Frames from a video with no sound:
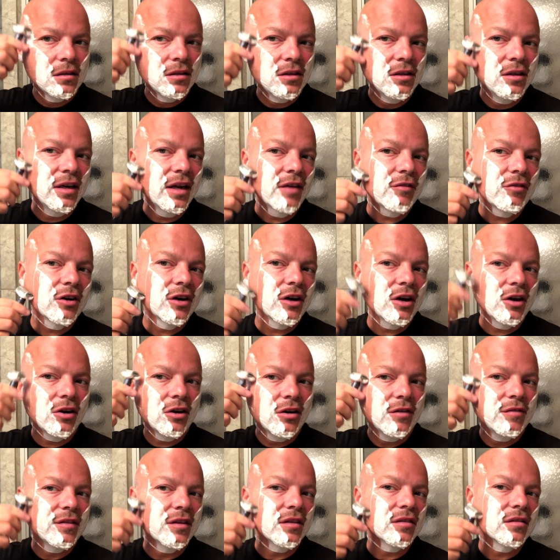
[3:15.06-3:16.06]
You never know
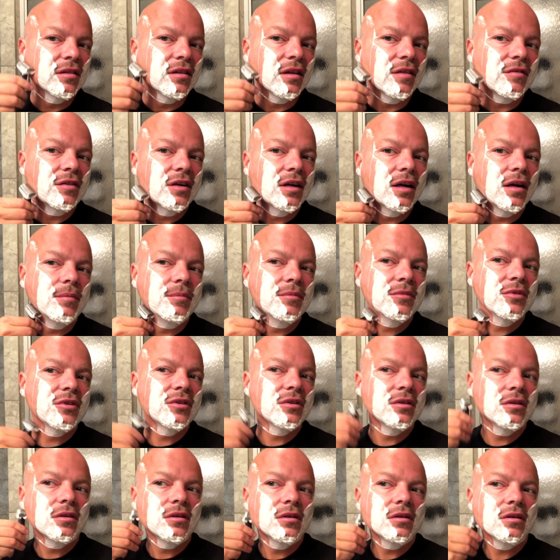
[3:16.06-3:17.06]
if this stuff comes
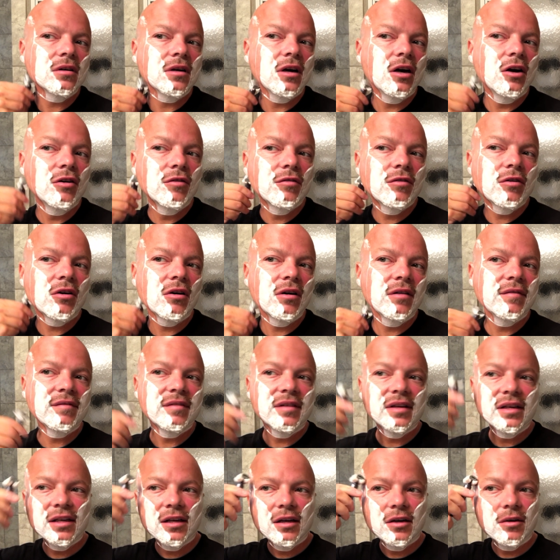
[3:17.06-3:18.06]
over on
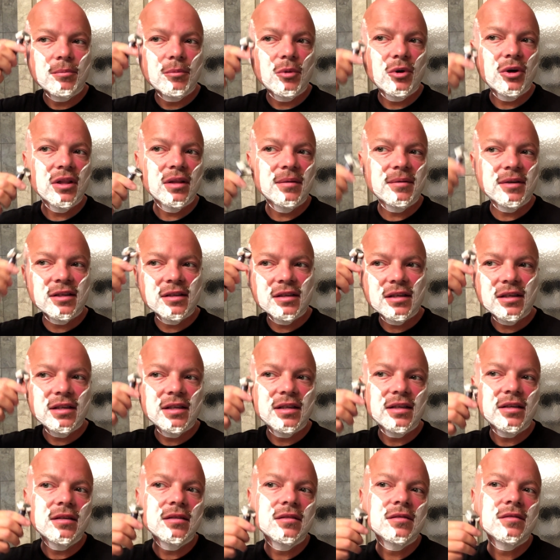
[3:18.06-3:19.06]
video. And boy, let me tell
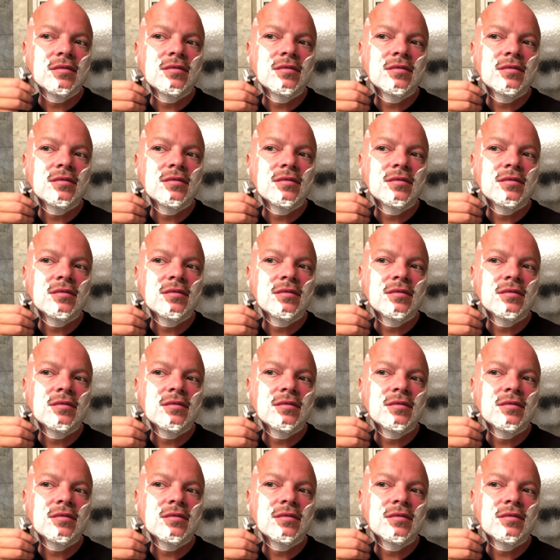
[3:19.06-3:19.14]
you,